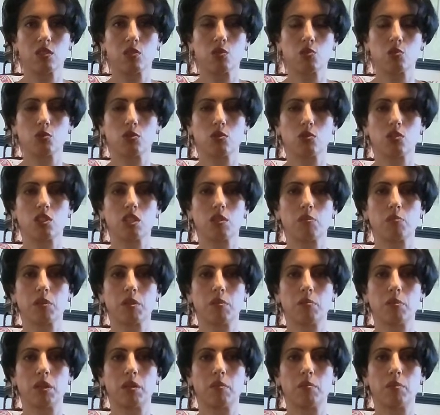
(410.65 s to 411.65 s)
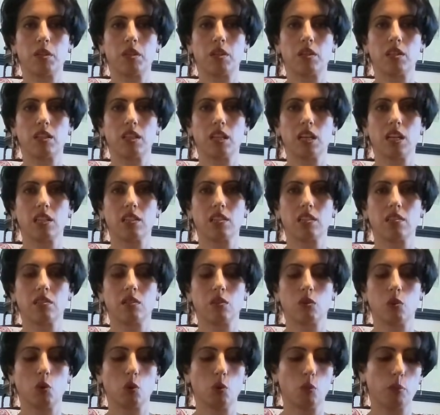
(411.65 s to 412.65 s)
so keep the baby in that
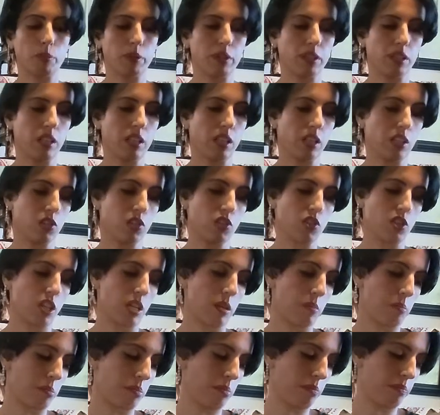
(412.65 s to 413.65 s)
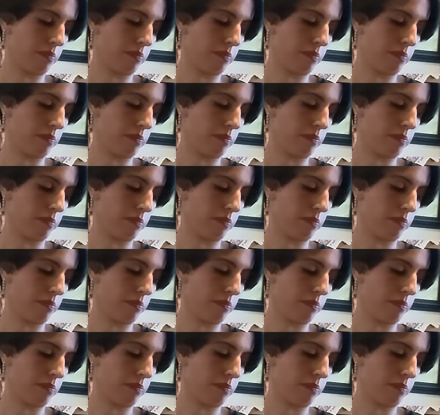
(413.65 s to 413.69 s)
open leg shape.